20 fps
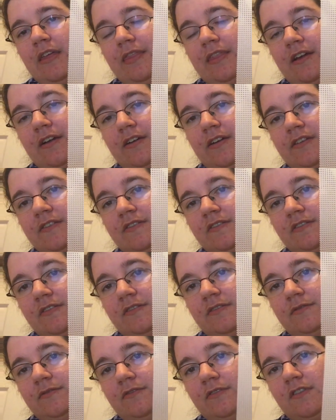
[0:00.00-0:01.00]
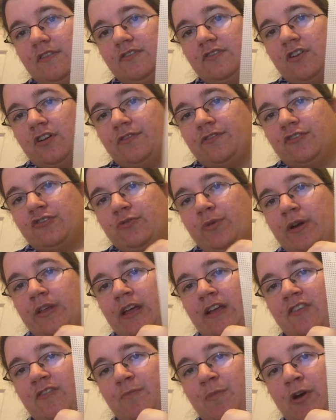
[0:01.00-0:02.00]
there is the start for
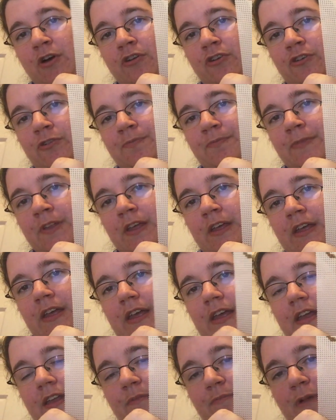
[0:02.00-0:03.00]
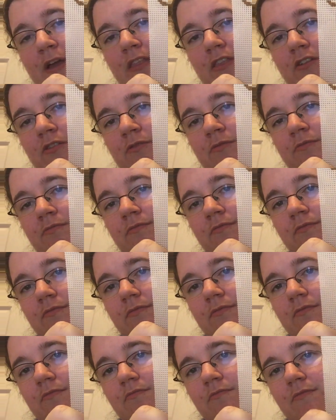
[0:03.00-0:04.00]
Twilight Sparkle and my little
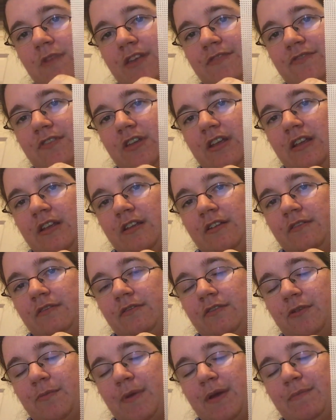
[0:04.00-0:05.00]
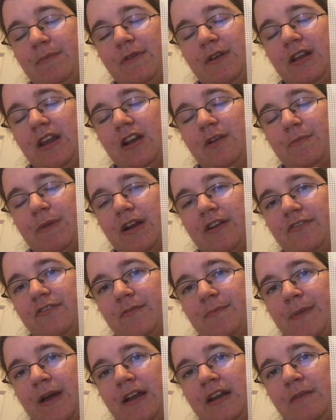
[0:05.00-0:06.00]
nifty, or my needle minder
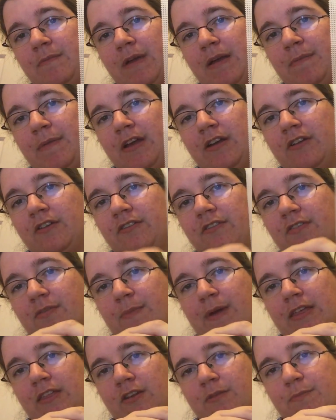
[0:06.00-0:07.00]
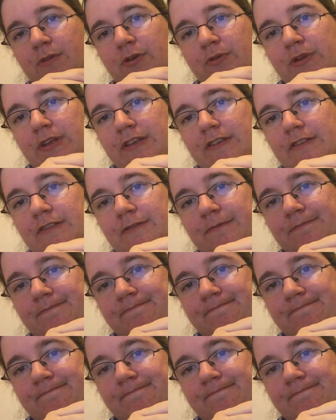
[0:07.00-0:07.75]
from Minding My Minders with the My Little Ponies.